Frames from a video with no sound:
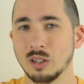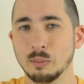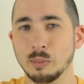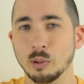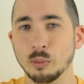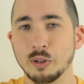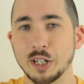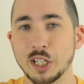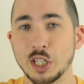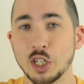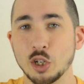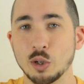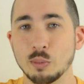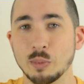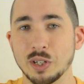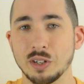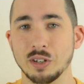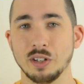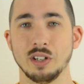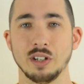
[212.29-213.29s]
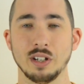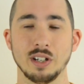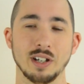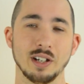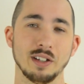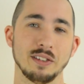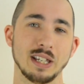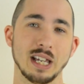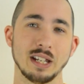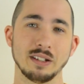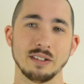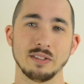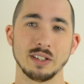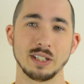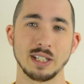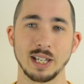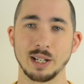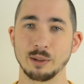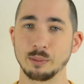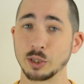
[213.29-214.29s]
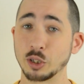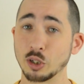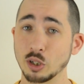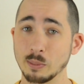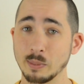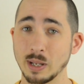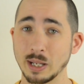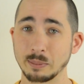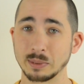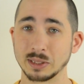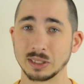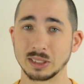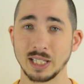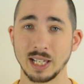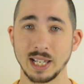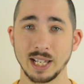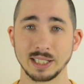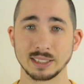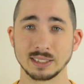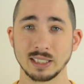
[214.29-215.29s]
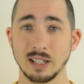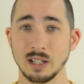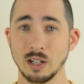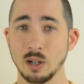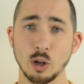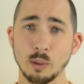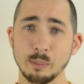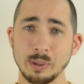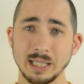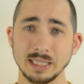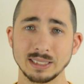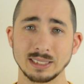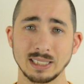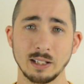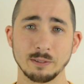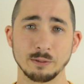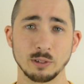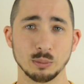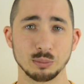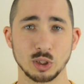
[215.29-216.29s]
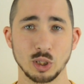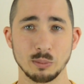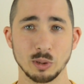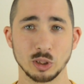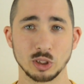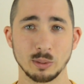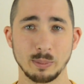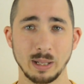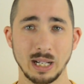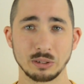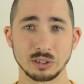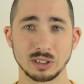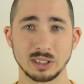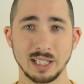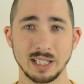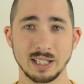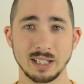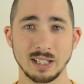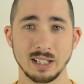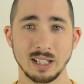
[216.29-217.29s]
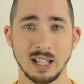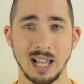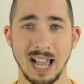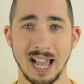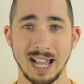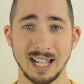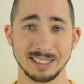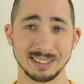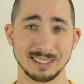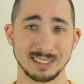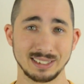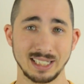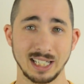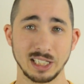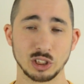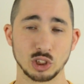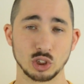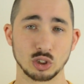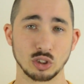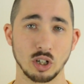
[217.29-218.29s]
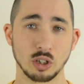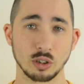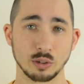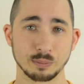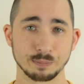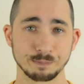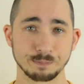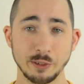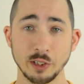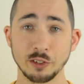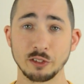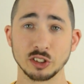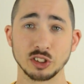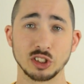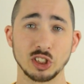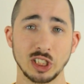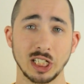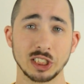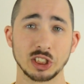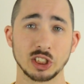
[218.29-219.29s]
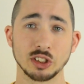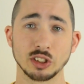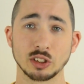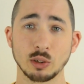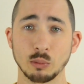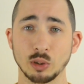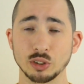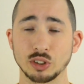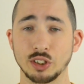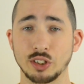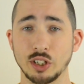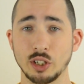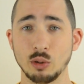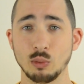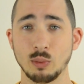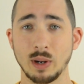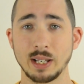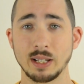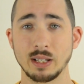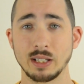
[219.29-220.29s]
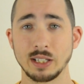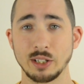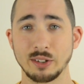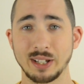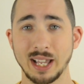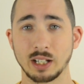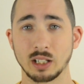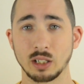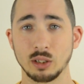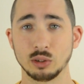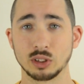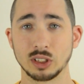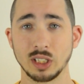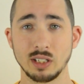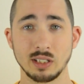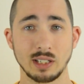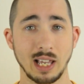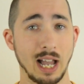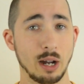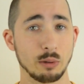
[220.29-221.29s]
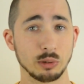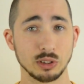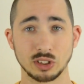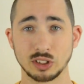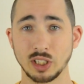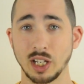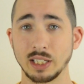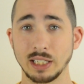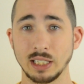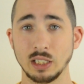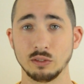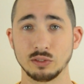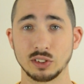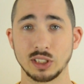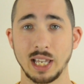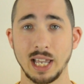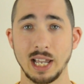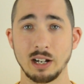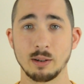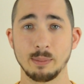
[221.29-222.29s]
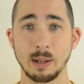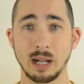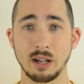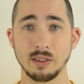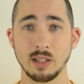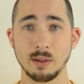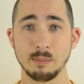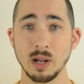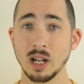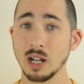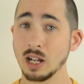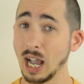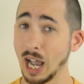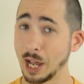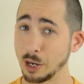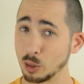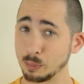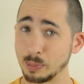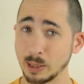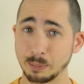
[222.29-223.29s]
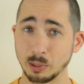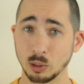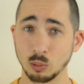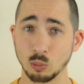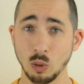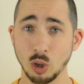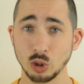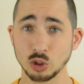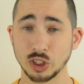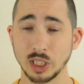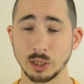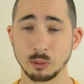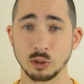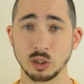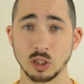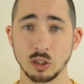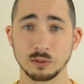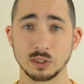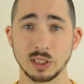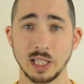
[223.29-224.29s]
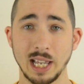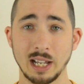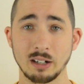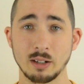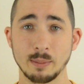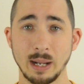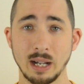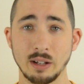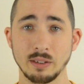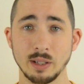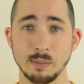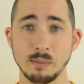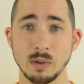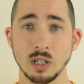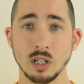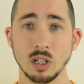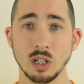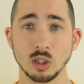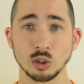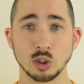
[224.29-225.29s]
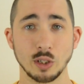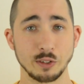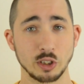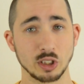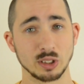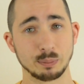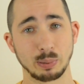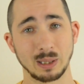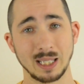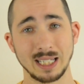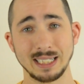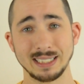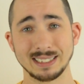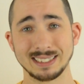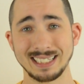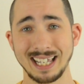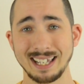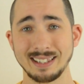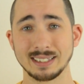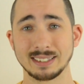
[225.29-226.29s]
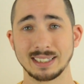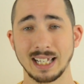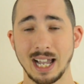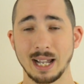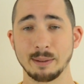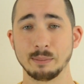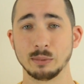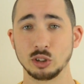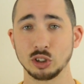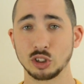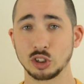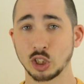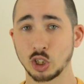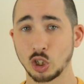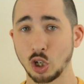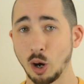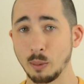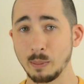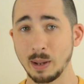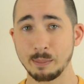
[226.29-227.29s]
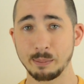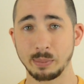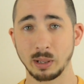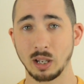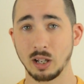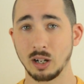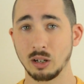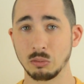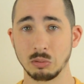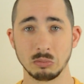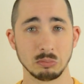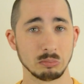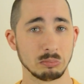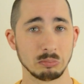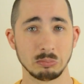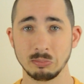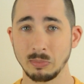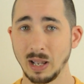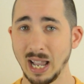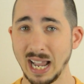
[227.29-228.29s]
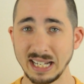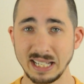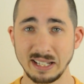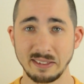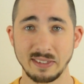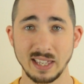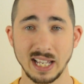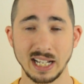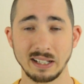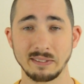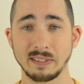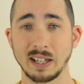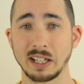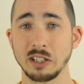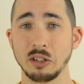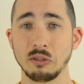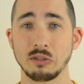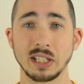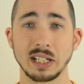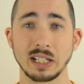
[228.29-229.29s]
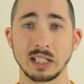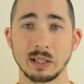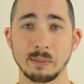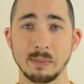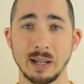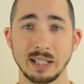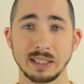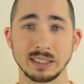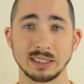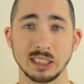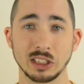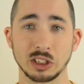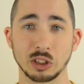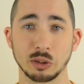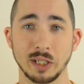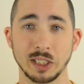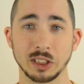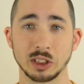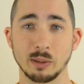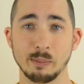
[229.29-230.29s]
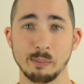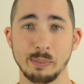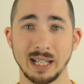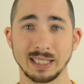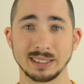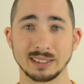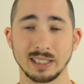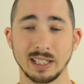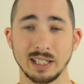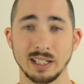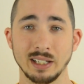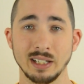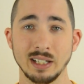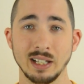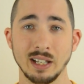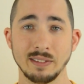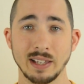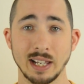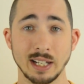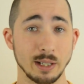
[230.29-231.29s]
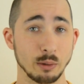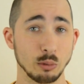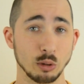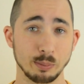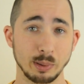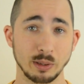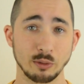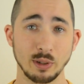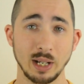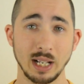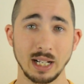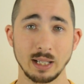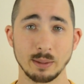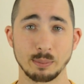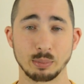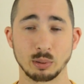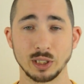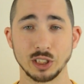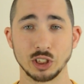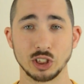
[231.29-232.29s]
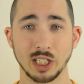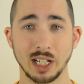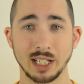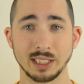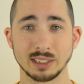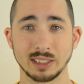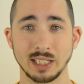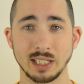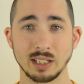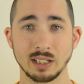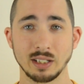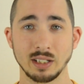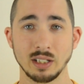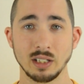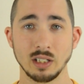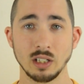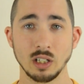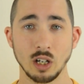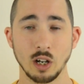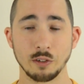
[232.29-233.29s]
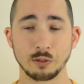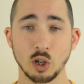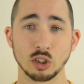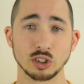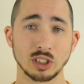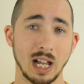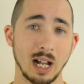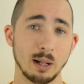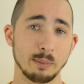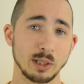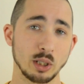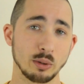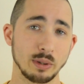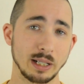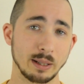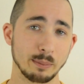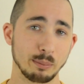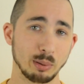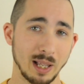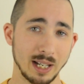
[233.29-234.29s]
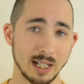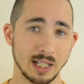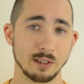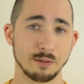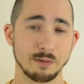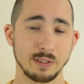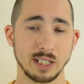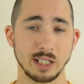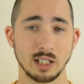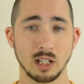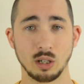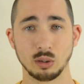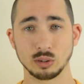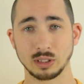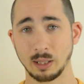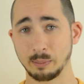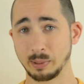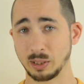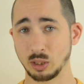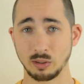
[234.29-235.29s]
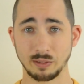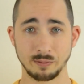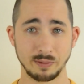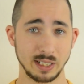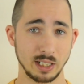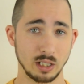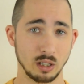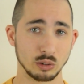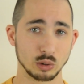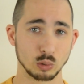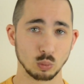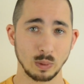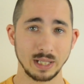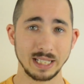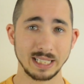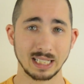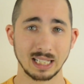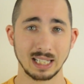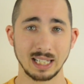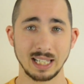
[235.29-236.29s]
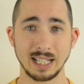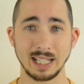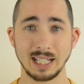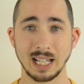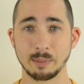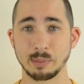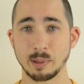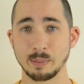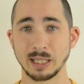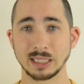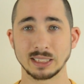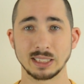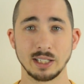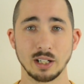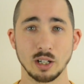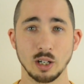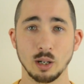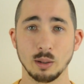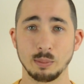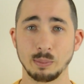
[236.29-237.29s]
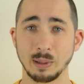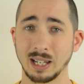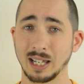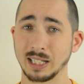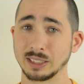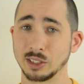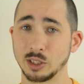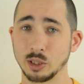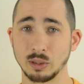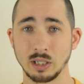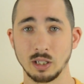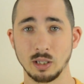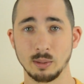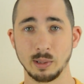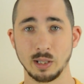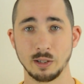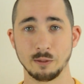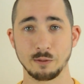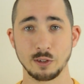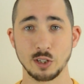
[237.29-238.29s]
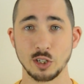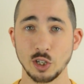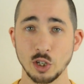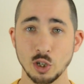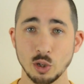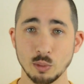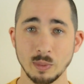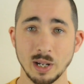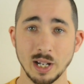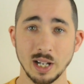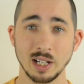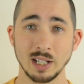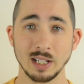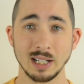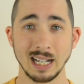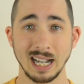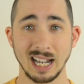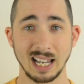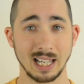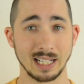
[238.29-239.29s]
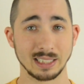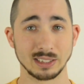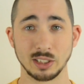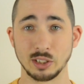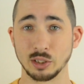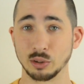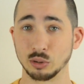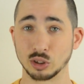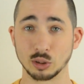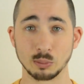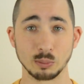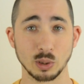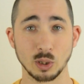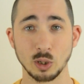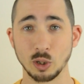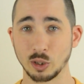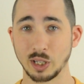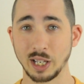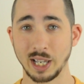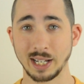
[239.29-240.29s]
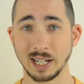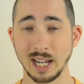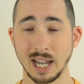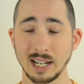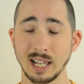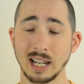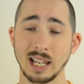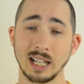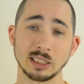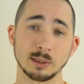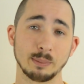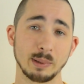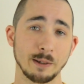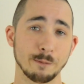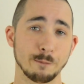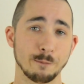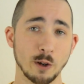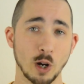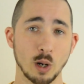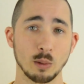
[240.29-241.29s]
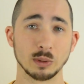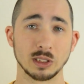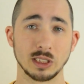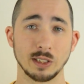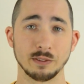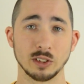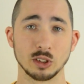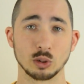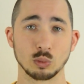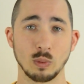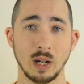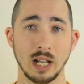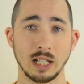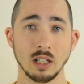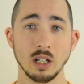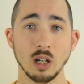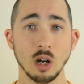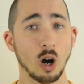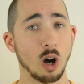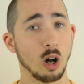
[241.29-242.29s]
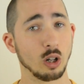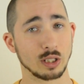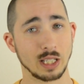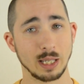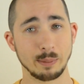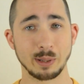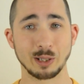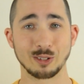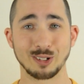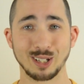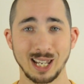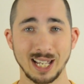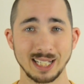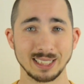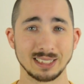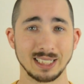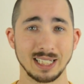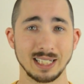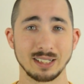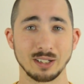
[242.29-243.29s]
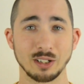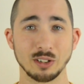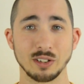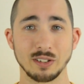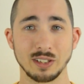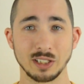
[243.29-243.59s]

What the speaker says: But we're human at the end of the day. We're going to make mistakes. Don't beat yourself up too much about it, and stay strong. If you've got suggestions on what to do when you get glutened, I would certainly love to hear about them. I know people watching would love to hear about them. So if you could please take the time just to comment below anything that you think can make the situation better, then it would be really appreciated. Of course, I'll be doing plenty of videos. I'll be doing videos weekly, I'll be mixing it up. I like to do a little bit of humour, I like to do some cooking, and I like to be informative as well. All keeping related under